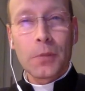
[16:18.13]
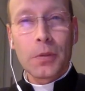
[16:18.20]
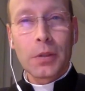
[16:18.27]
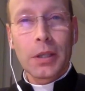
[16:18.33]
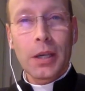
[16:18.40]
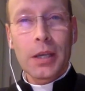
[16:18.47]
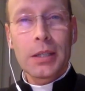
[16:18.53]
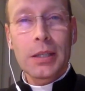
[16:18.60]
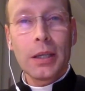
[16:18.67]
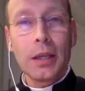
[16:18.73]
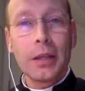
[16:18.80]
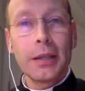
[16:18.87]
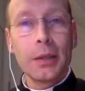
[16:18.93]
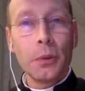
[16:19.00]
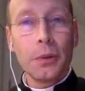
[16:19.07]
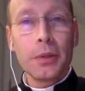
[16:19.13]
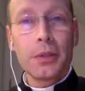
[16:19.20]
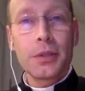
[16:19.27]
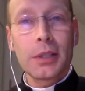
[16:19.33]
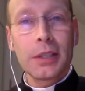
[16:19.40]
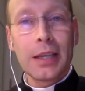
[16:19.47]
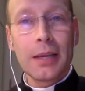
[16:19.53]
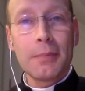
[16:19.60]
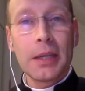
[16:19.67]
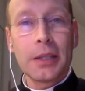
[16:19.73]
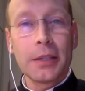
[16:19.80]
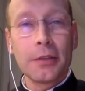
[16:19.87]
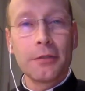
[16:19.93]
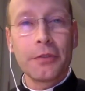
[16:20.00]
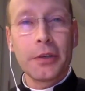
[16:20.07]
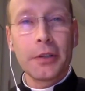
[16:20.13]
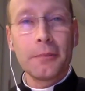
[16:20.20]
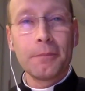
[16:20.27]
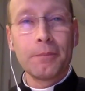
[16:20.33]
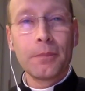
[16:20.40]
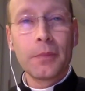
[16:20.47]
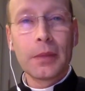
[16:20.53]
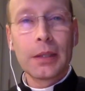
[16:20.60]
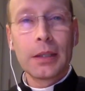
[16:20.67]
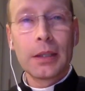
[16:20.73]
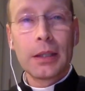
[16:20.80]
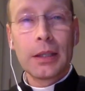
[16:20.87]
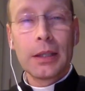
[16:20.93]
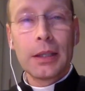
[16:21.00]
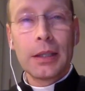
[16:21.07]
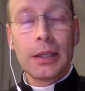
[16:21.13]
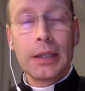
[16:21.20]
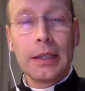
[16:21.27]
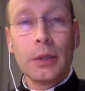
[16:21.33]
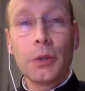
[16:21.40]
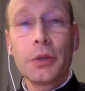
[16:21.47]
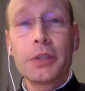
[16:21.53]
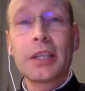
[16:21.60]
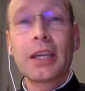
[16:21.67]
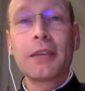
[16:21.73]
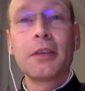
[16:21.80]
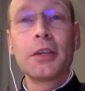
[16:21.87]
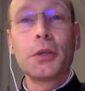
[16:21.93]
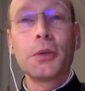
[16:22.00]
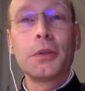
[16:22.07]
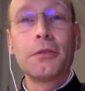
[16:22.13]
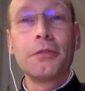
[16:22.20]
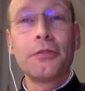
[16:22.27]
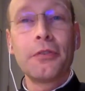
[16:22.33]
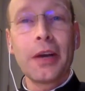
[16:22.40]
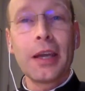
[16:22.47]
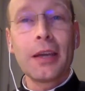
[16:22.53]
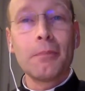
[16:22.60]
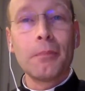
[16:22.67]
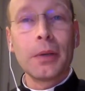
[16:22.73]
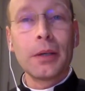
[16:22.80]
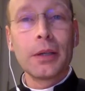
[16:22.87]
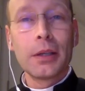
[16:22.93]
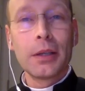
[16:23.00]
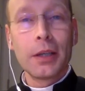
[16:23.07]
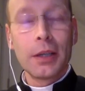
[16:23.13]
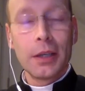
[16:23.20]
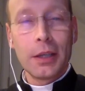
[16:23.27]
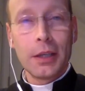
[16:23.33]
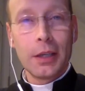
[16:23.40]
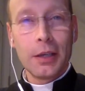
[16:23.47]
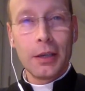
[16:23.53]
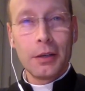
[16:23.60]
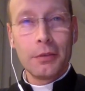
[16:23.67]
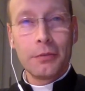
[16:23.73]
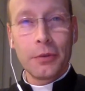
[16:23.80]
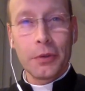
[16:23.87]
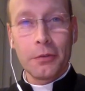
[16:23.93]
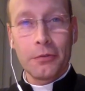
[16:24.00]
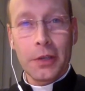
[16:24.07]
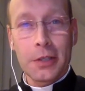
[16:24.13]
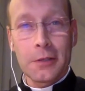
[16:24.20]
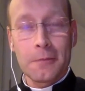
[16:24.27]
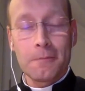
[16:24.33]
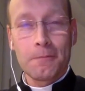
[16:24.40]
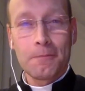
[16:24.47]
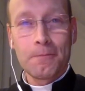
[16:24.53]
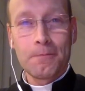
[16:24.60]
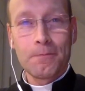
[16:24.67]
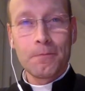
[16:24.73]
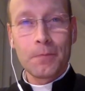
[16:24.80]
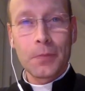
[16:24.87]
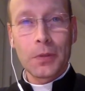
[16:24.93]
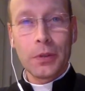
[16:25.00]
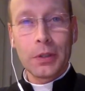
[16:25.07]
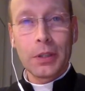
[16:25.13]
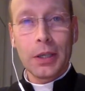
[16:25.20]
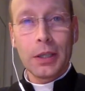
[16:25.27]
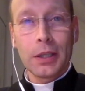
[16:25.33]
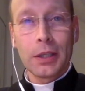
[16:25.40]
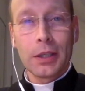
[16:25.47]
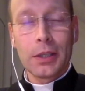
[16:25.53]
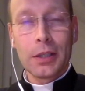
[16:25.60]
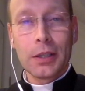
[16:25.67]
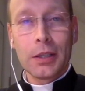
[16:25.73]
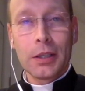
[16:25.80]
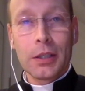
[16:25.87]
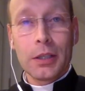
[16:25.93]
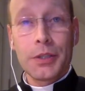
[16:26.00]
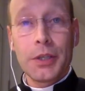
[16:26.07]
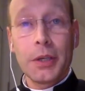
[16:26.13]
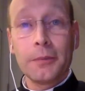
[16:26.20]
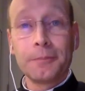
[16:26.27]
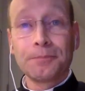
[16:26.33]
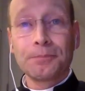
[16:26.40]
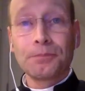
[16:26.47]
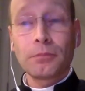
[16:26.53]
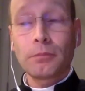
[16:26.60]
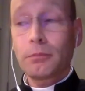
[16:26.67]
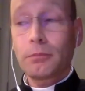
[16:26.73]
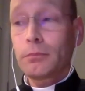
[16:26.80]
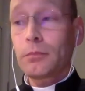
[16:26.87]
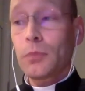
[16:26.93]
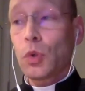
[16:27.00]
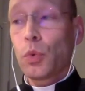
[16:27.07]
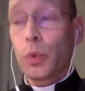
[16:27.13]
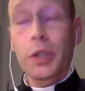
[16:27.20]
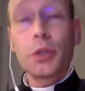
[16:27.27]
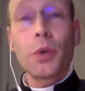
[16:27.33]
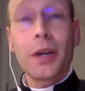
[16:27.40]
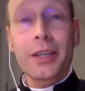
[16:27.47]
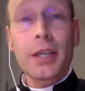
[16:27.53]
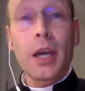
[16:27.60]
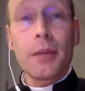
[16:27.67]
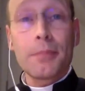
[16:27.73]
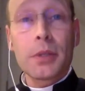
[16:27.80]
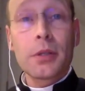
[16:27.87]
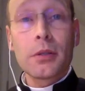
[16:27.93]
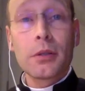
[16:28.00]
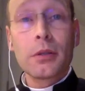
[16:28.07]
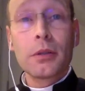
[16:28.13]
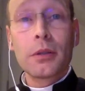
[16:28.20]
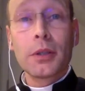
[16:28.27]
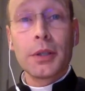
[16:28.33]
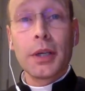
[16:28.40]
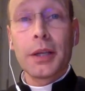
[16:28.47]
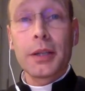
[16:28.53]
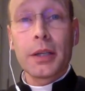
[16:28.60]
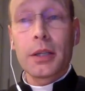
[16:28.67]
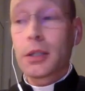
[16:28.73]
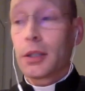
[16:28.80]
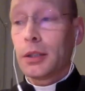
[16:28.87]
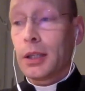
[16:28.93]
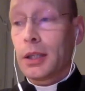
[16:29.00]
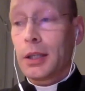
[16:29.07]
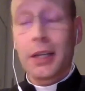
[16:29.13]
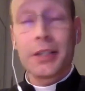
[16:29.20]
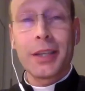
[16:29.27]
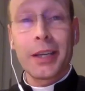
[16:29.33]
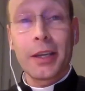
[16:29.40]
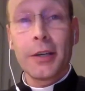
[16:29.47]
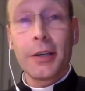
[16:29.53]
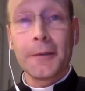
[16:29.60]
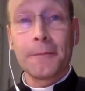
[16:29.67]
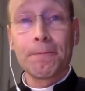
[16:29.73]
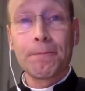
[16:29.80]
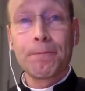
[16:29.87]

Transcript: Okay, so the law doesn't limit your freedom. The law is giving you the frame for your freedom. Okay, and so we need to accept that there are things that are as they are.